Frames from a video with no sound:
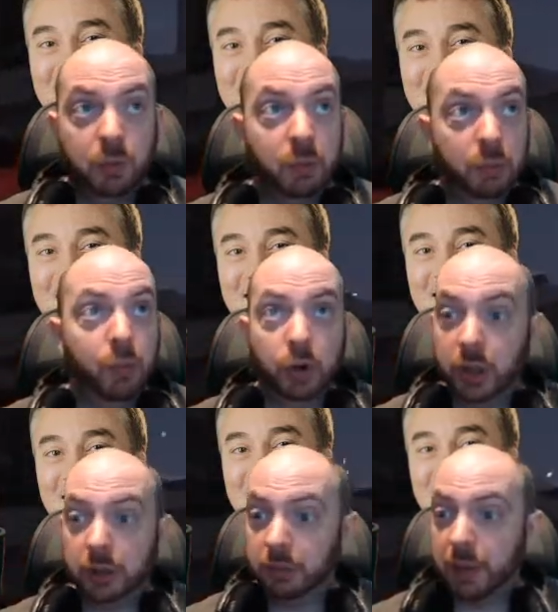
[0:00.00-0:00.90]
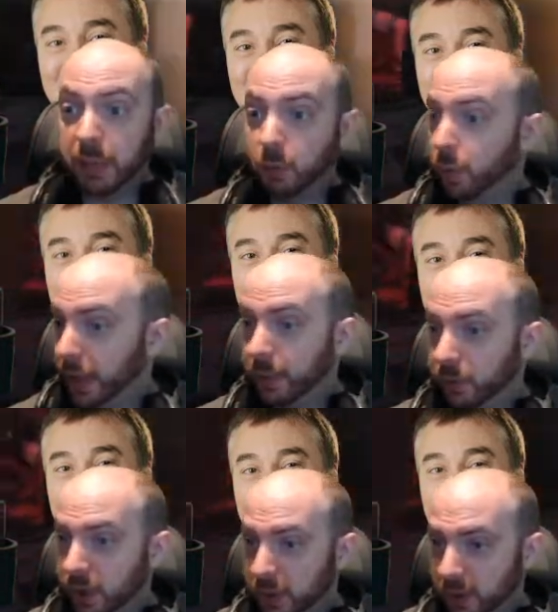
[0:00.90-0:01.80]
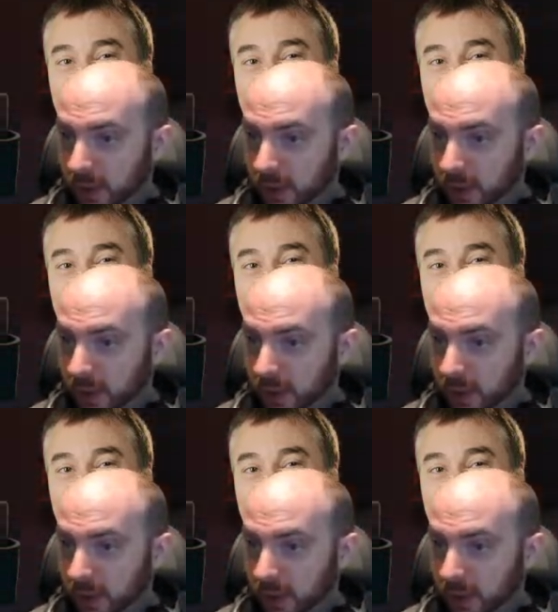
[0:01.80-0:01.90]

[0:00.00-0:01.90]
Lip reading: Modular gameplay will be coming for shits, as